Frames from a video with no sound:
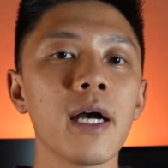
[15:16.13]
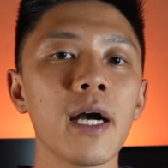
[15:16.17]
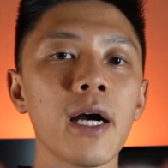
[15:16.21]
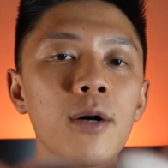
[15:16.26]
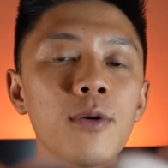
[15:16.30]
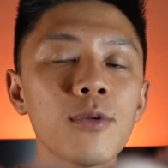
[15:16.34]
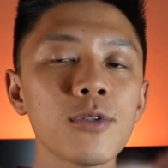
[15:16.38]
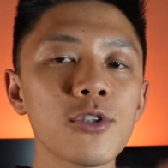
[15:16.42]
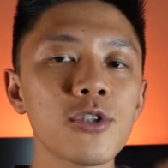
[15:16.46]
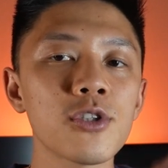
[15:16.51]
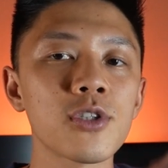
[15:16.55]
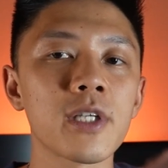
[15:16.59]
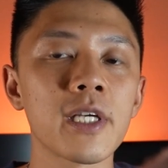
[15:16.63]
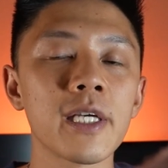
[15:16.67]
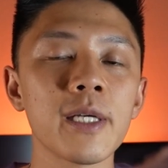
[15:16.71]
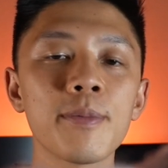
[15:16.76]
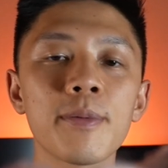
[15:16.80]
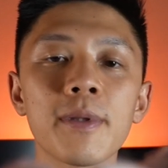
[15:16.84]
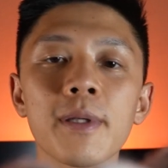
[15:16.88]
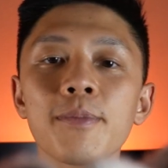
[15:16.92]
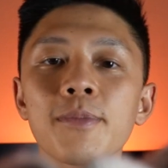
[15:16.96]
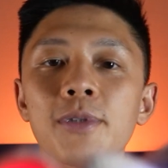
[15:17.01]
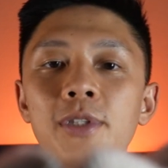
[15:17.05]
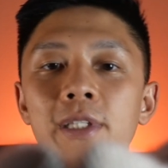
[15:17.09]
I would just keep
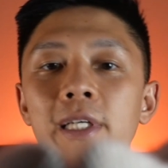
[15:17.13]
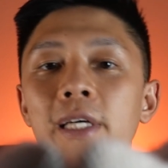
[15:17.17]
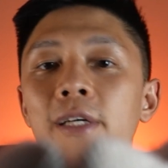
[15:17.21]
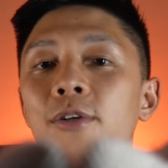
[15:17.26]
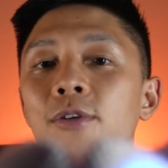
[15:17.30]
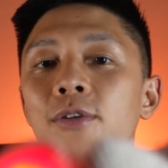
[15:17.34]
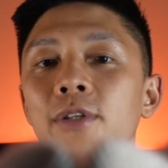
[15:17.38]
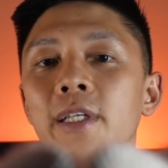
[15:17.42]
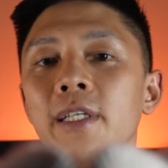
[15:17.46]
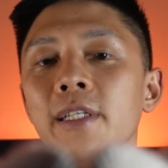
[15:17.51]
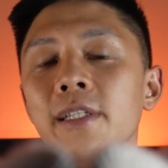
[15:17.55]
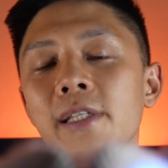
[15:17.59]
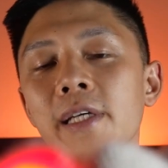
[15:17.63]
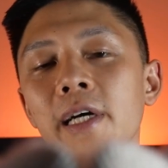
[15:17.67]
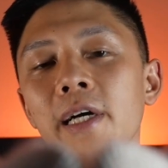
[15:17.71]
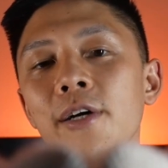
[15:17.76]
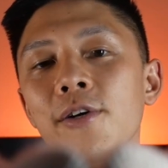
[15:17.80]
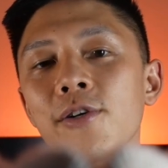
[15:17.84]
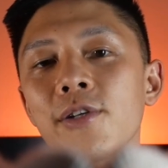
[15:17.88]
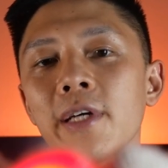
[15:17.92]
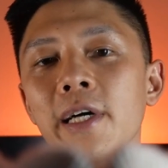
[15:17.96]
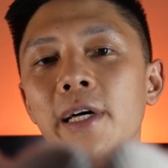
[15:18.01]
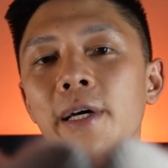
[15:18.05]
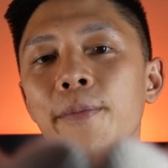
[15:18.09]
them center the
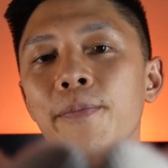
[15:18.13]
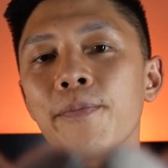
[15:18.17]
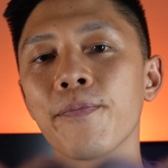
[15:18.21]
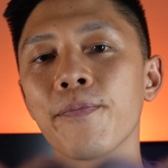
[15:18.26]
entire time.